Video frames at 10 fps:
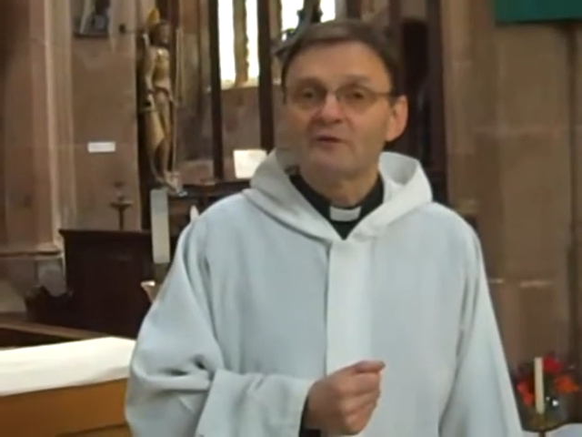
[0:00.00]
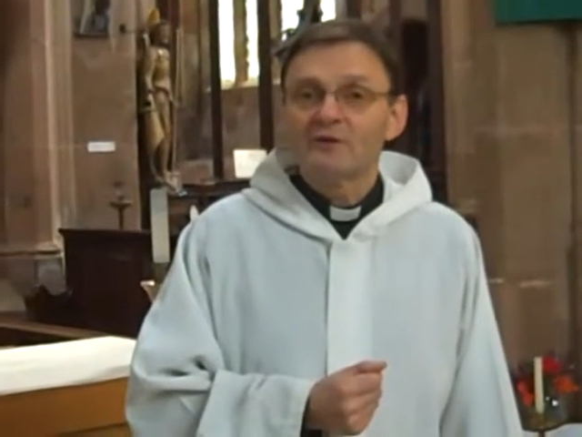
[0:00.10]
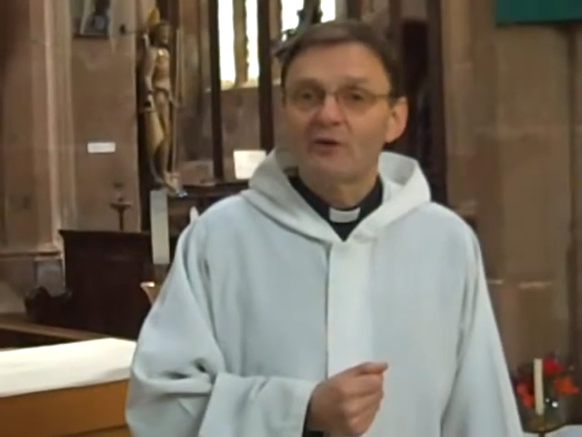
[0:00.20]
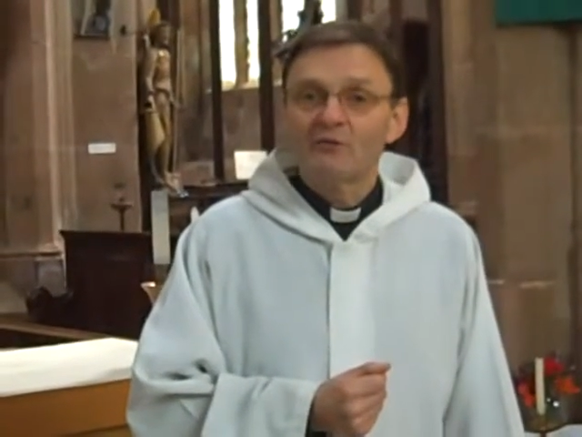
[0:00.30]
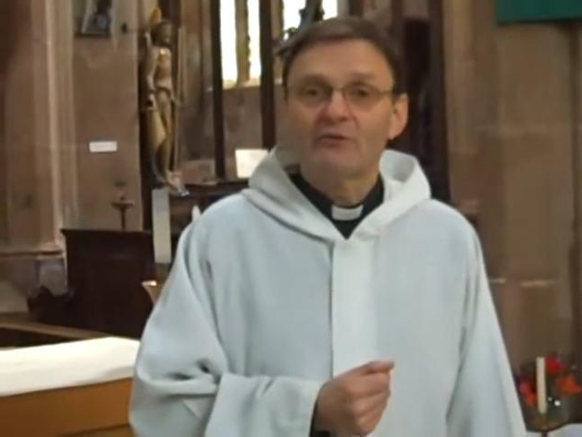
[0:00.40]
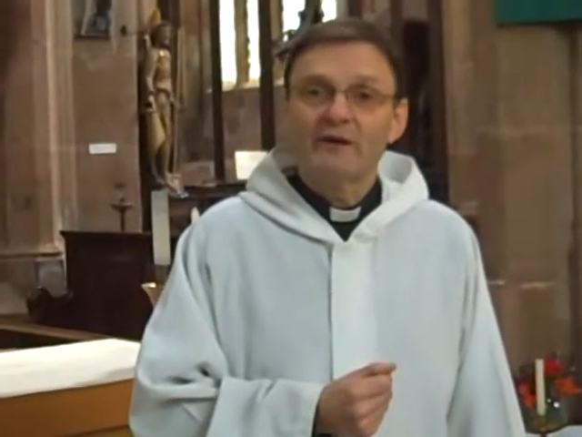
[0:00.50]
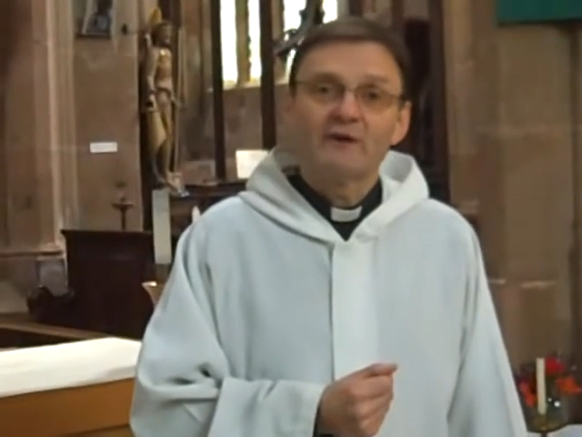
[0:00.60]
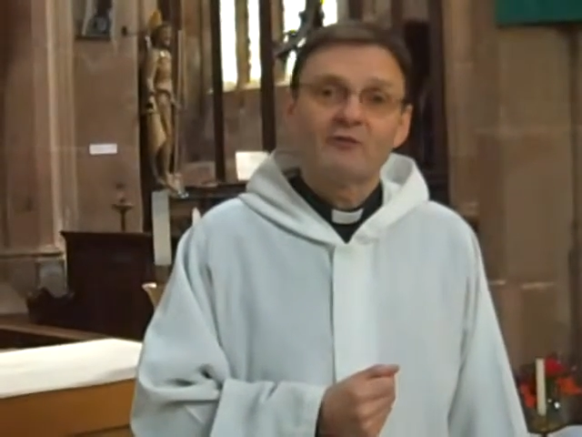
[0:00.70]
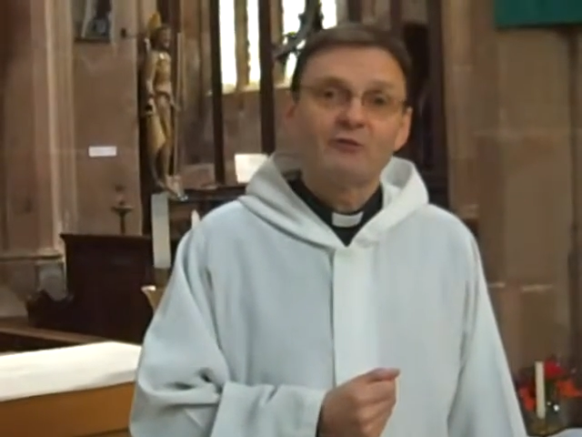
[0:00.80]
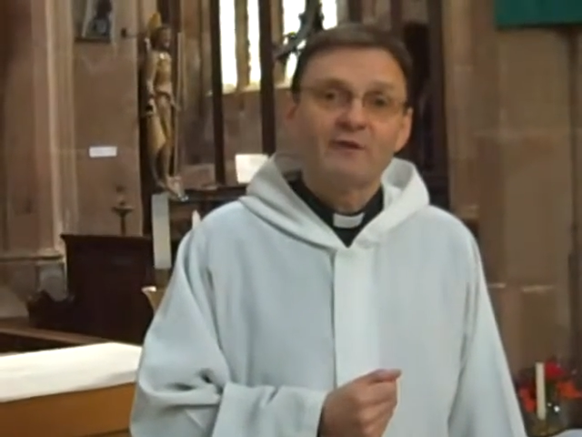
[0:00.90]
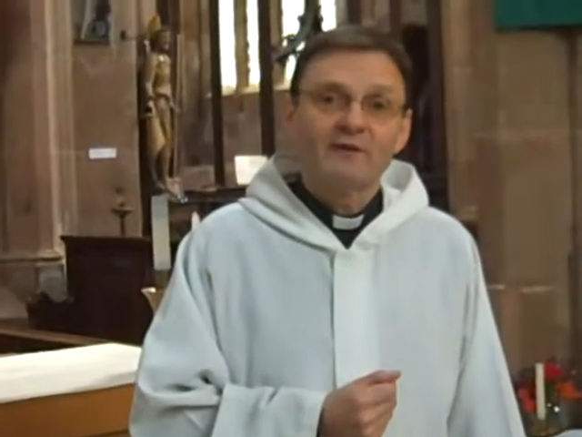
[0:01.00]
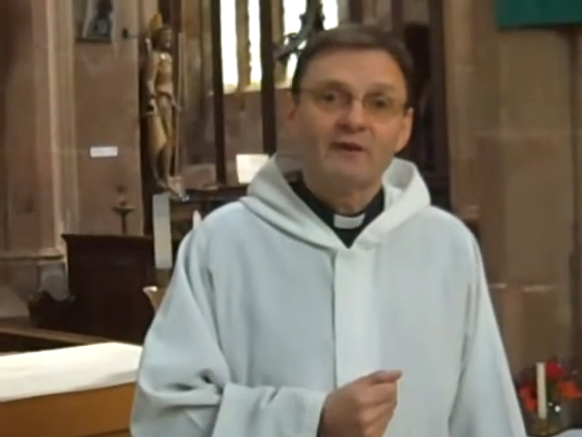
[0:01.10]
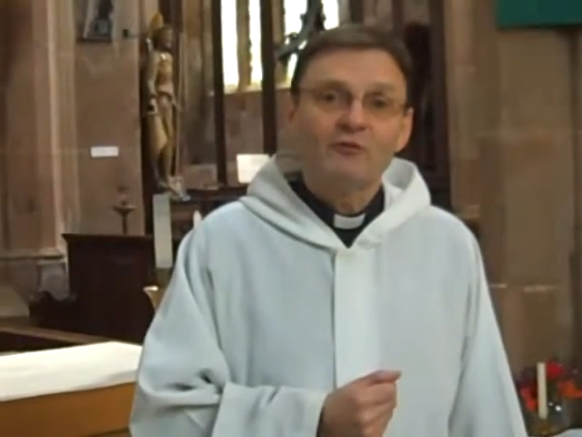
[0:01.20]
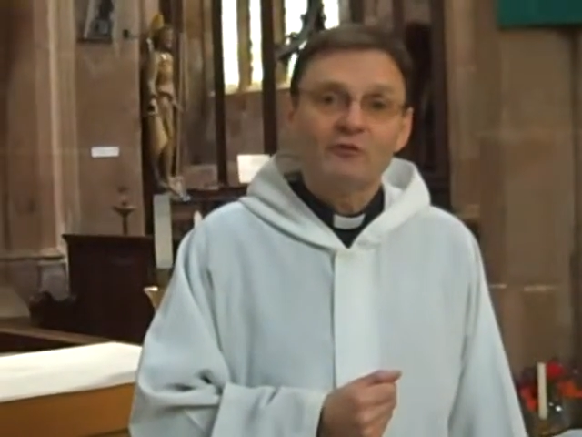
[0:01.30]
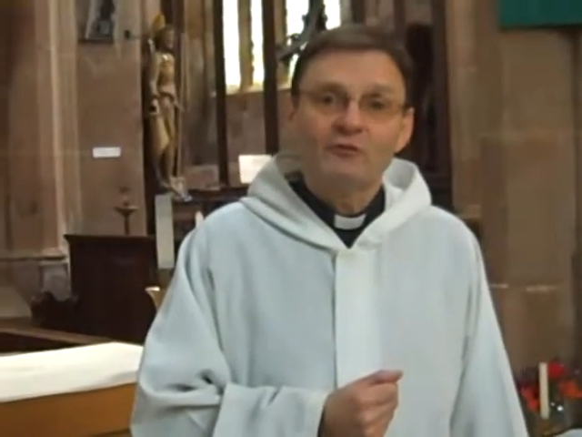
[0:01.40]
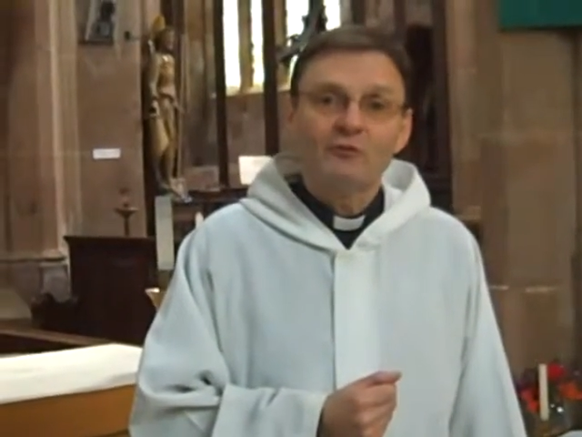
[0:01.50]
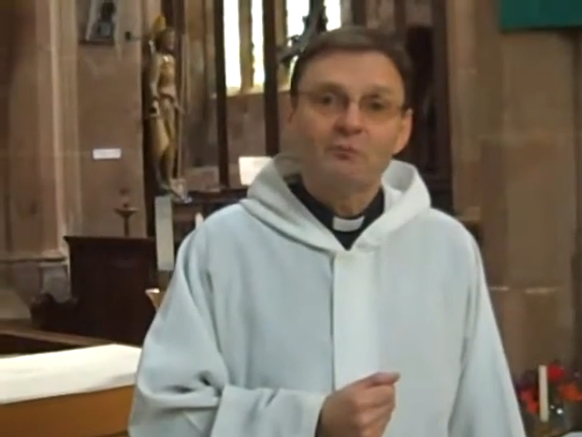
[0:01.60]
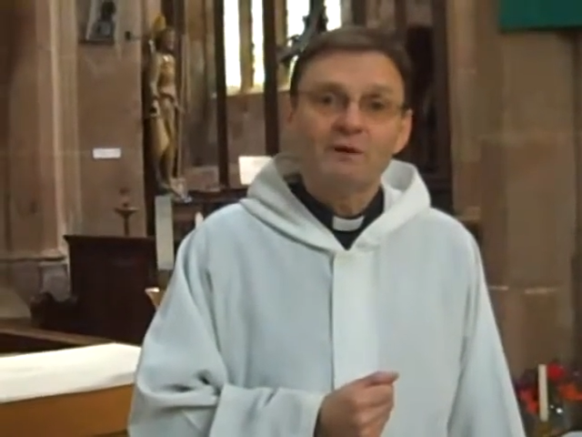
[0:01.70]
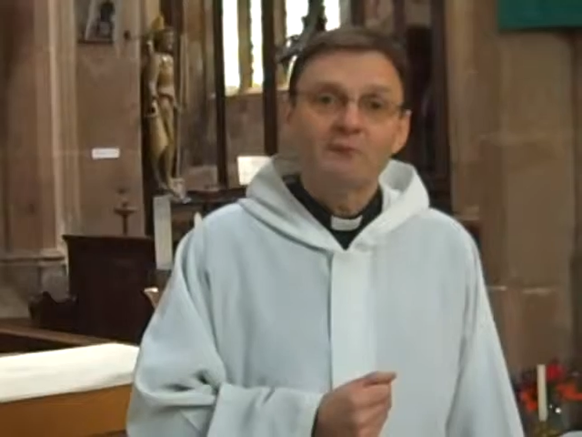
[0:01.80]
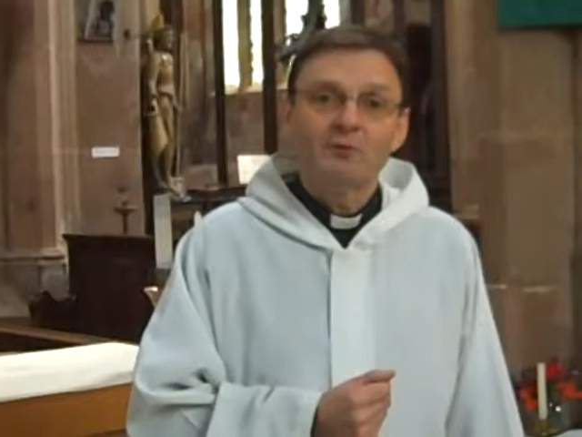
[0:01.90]
contact with those sort of
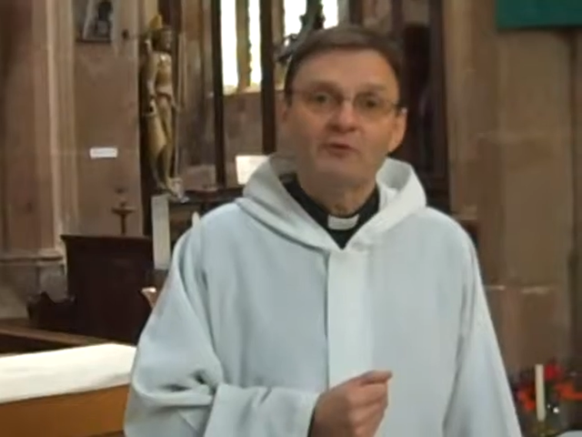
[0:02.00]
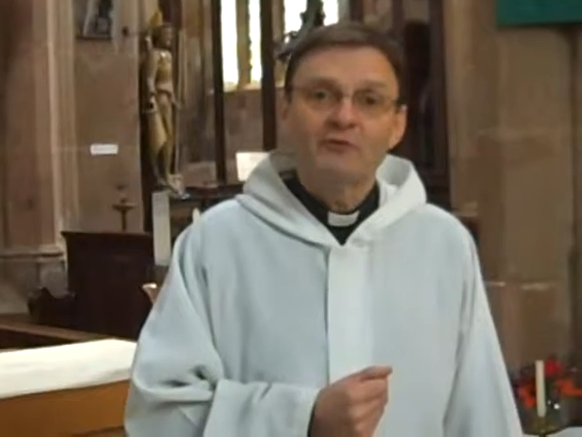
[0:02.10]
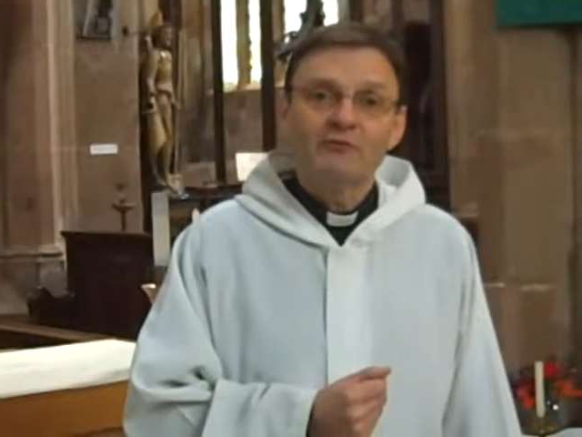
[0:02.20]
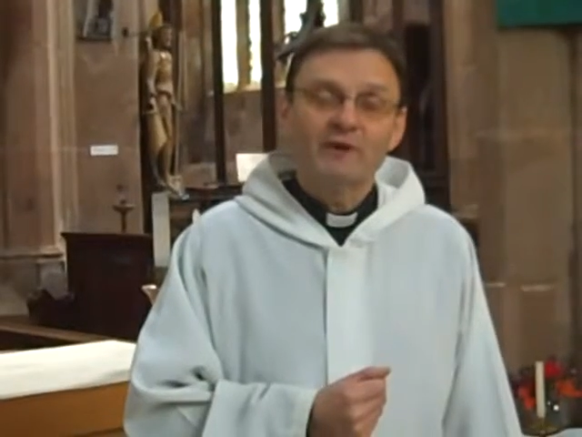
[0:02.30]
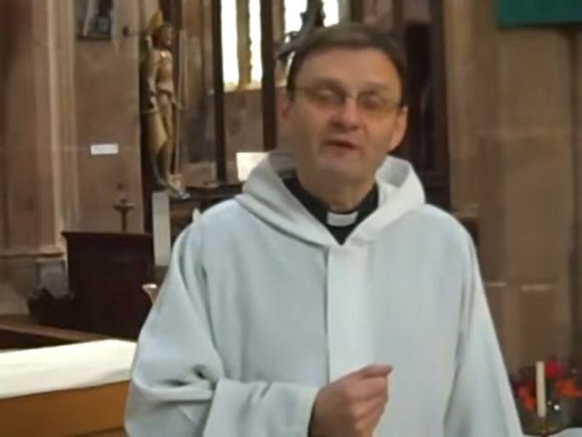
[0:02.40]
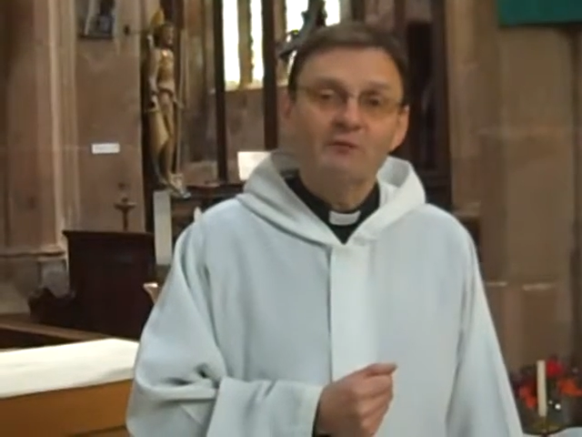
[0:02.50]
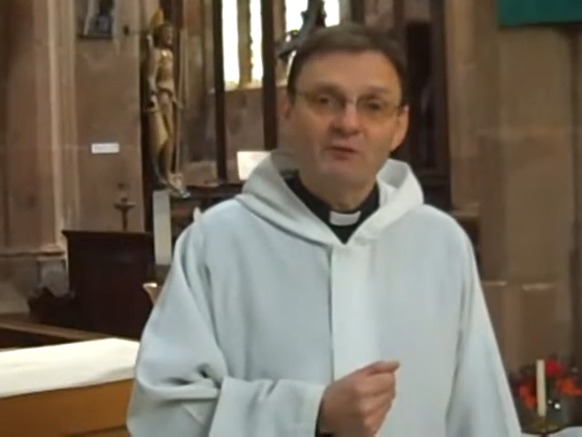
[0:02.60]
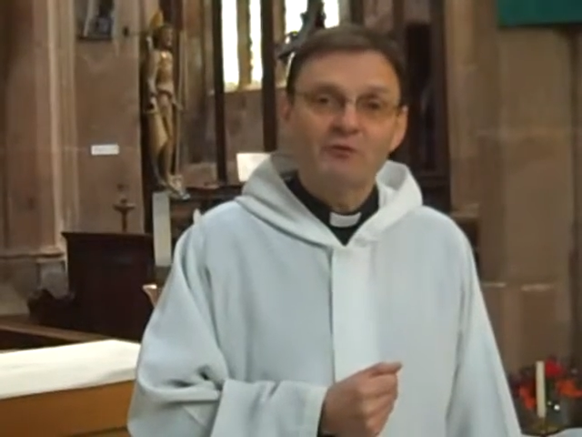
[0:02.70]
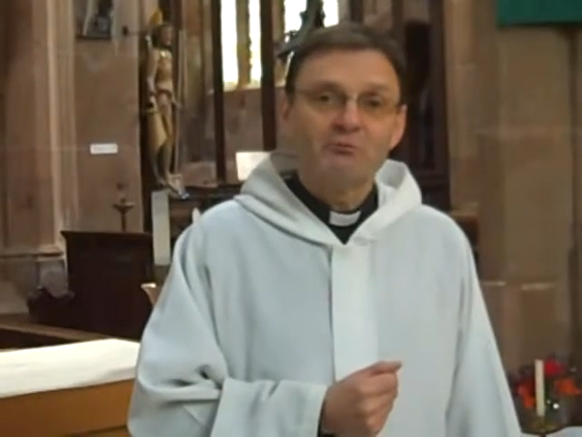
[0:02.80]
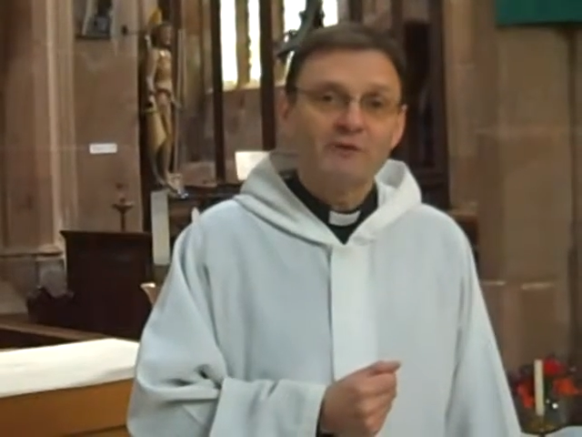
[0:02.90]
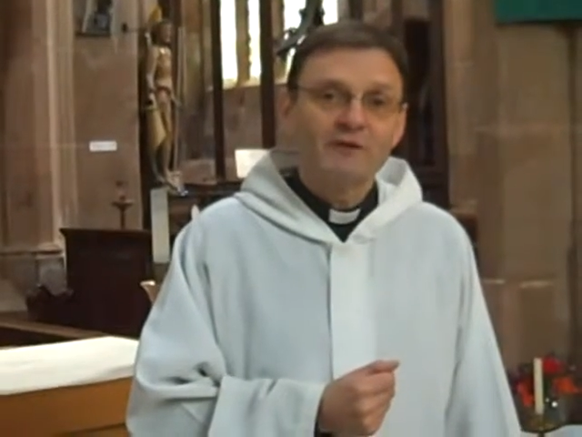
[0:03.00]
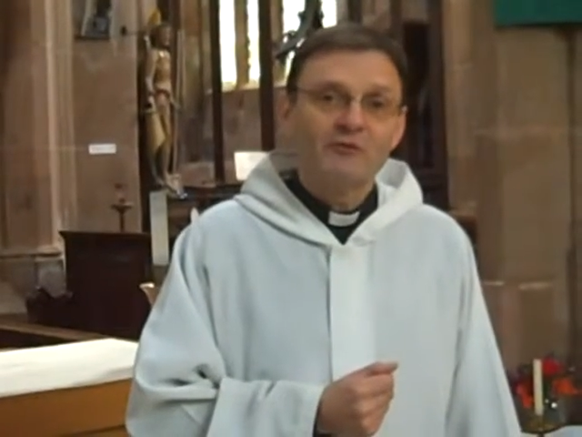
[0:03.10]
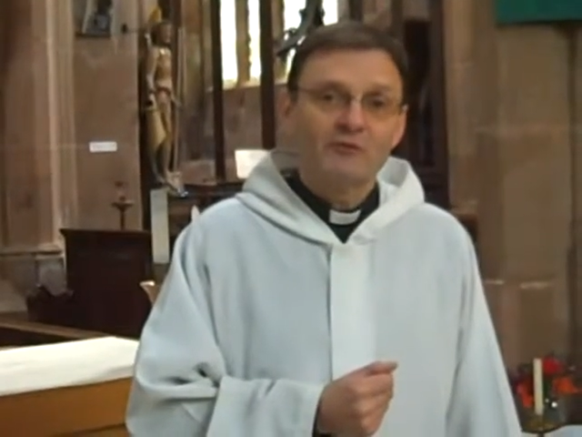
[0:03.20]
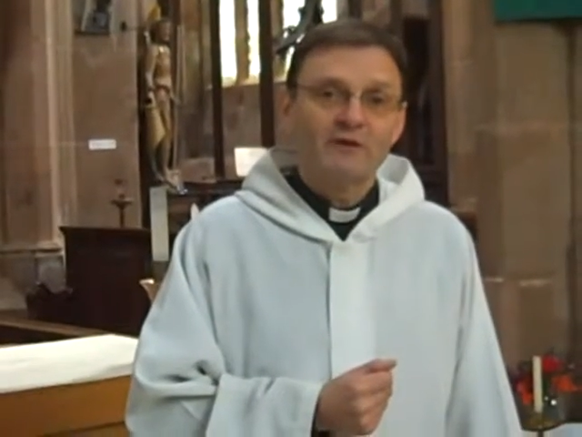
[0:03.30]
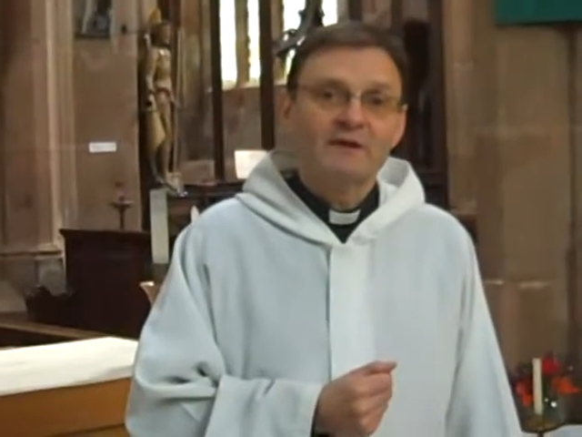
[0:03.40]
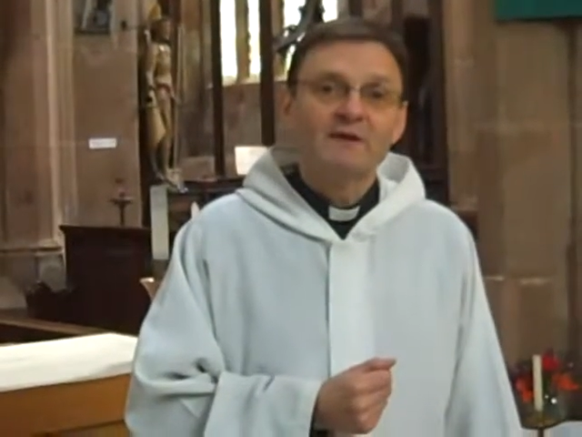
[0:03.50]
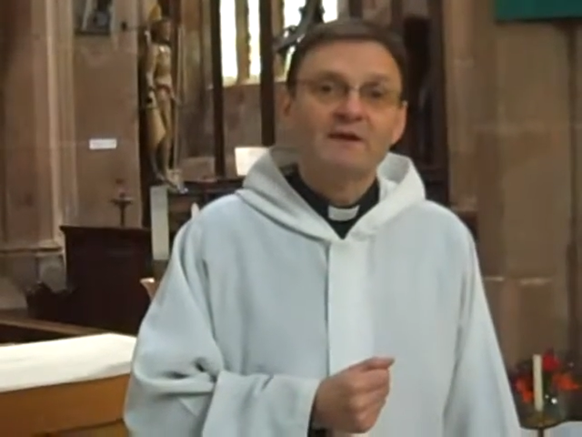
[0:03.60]
people. You're very much ministering